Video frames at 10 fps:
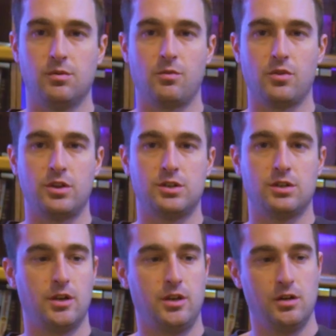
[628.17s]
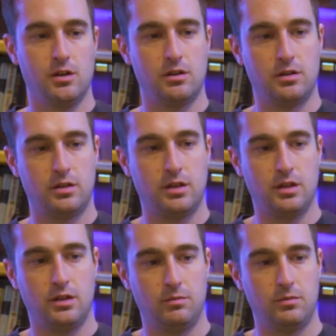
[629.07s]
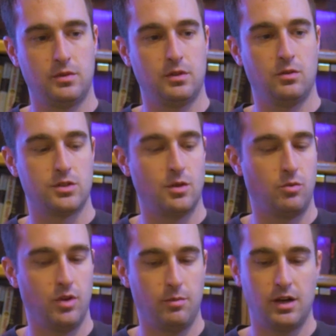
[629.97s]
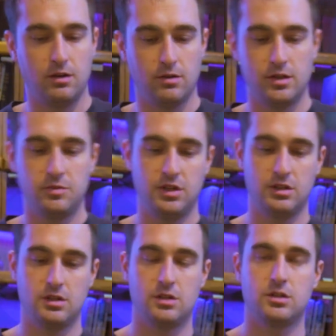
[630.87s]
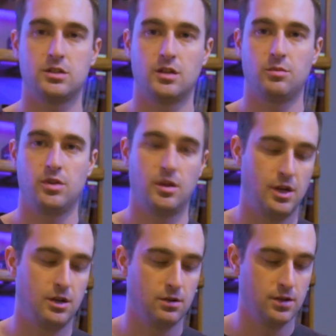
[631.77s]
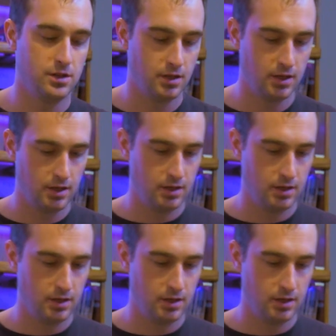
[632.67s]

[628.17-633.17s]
I'm reaching right here. The holds AA batteries because this takes AA batteries,